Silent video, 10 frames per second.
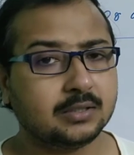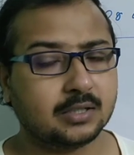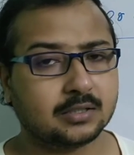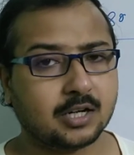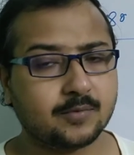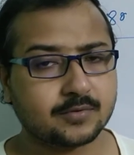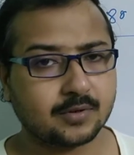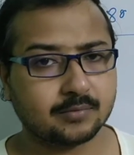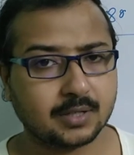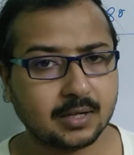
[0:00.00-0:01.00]
that comes
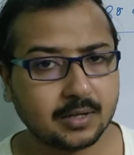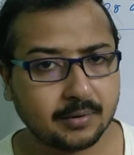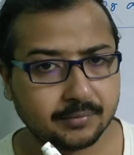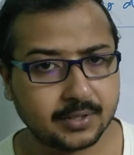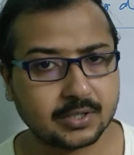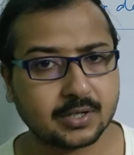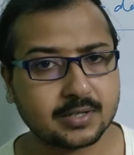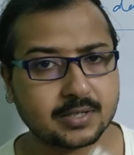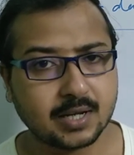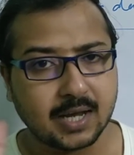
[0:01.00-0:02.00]
from the
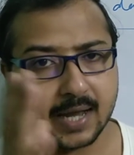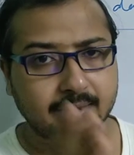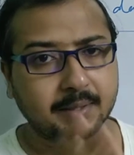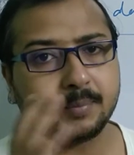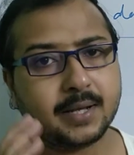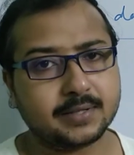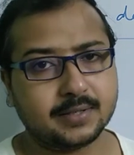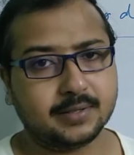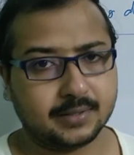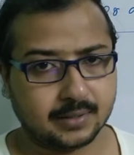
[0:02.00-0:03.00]
fetus and the
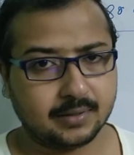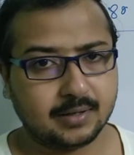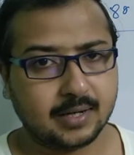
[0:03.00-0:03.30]
placenta,